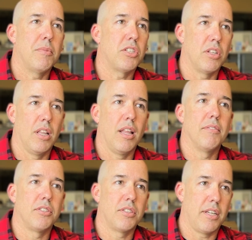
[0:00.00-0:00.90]
mentioned
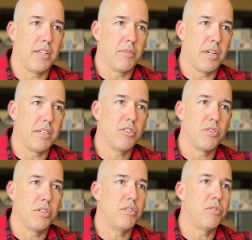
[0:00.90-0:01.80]
level setting, right?
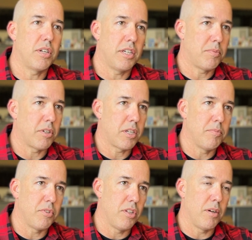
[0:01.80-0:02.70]
So a new customer
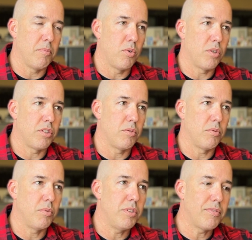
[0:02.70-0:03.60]
comes along board, so
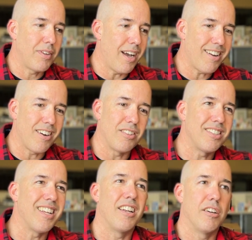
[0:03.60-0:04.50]
we've got our
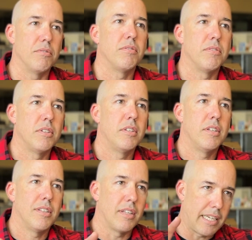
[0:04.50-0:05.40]
set of,
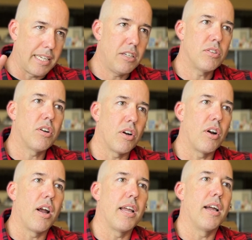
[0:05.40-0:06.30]
like, here are
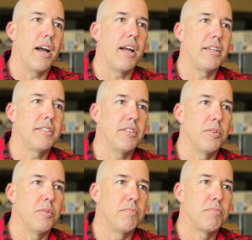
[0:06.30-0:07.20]
our
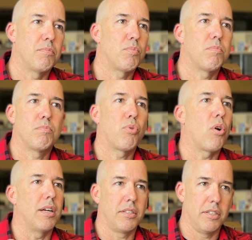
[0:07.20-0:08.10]
ITIL
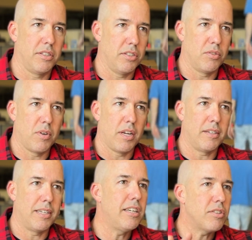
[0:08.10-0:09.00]
processes, right?
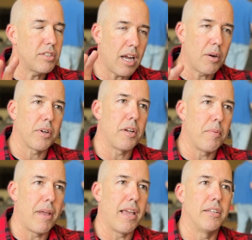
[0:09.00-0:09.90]
Here's how we're going to
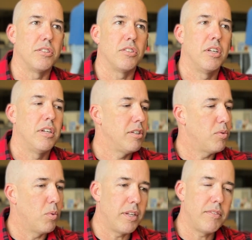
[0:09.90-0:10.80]
manage
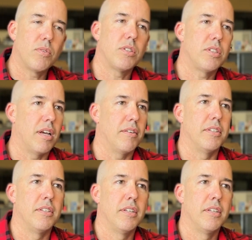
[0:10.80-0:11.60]
24/7